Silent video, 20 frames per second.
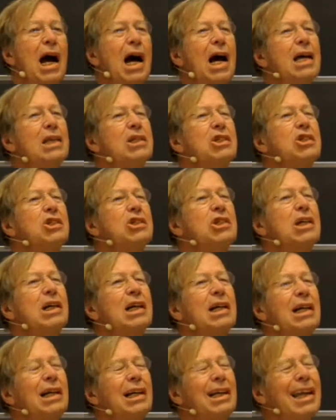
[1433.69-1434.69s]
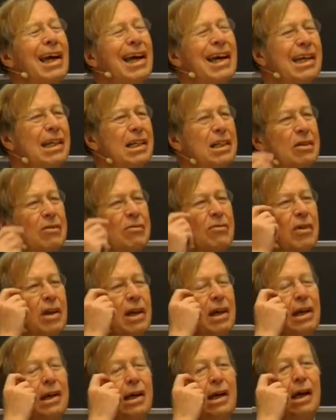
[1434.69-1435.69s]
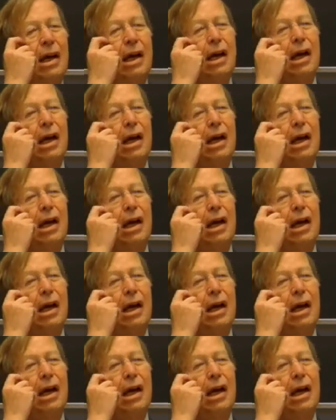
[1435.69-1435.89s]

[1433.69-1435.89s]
us collectively